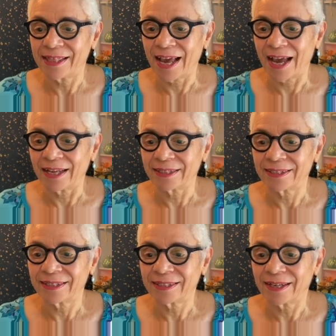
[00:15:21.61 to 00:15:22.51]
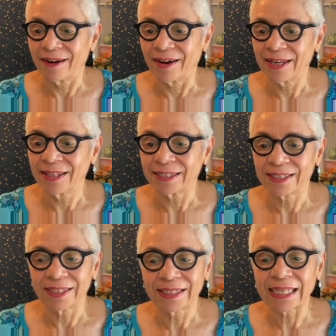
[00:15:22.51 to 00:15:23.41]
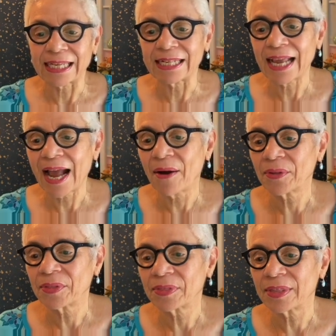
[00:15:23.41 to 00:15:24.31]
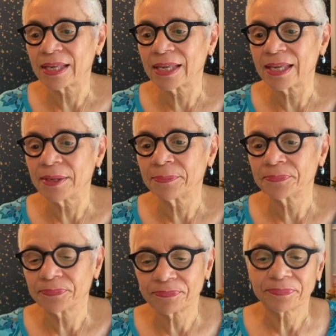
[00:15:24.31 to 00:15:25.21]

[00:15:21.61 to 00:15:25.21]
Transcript: All right, let's just see. Now, the